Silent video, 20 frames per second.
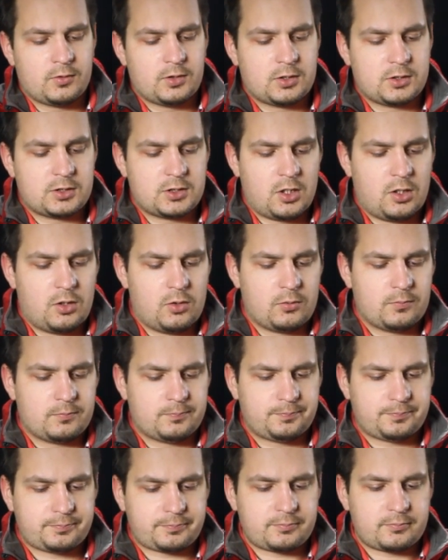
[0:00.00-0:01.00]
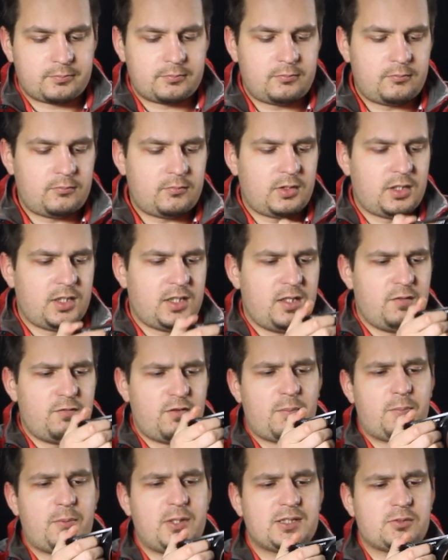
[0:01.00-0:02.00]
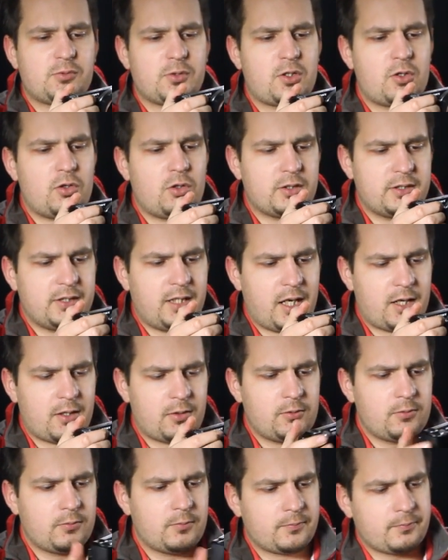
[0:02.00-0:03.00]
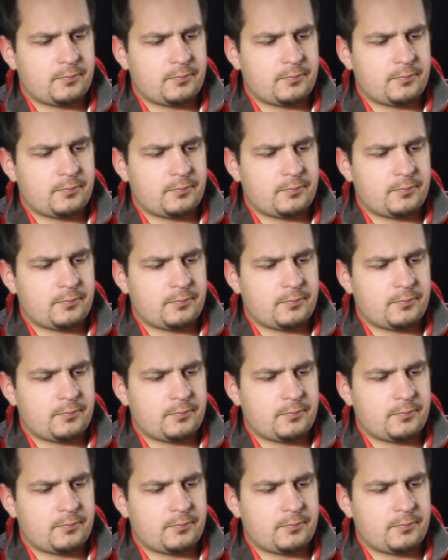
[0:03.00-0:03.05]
So if I press record now,